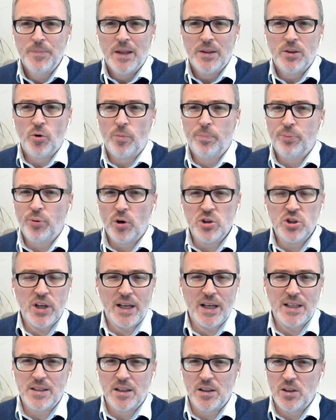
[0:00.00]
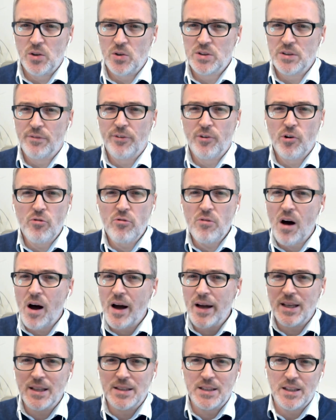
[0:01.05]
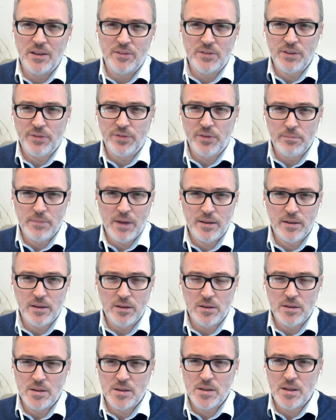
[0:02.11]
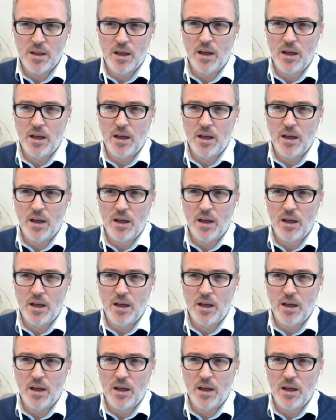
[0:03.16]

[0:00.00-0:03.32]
there are projects that use a variety of different methods